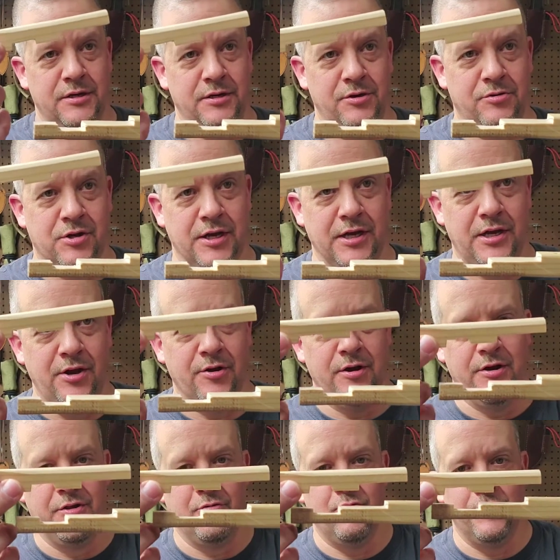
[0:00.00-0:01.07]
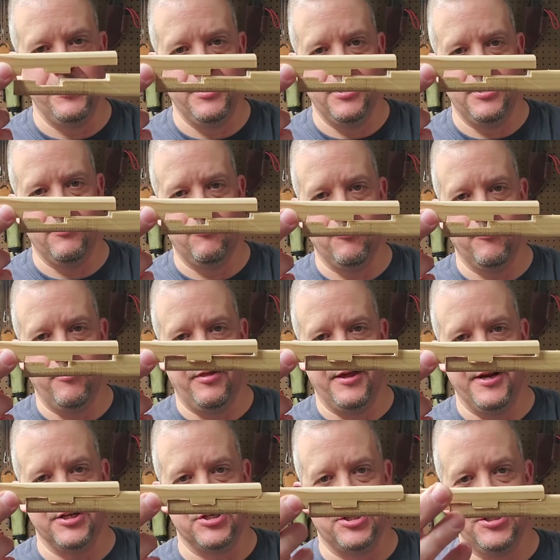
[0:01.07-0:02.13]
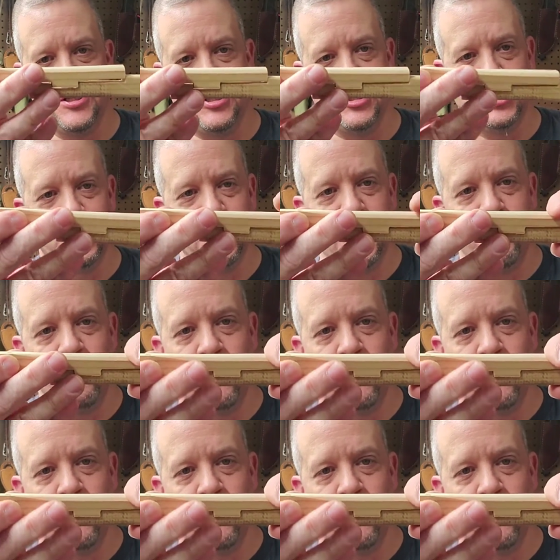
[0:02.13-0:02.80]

you take your other one that is cut the same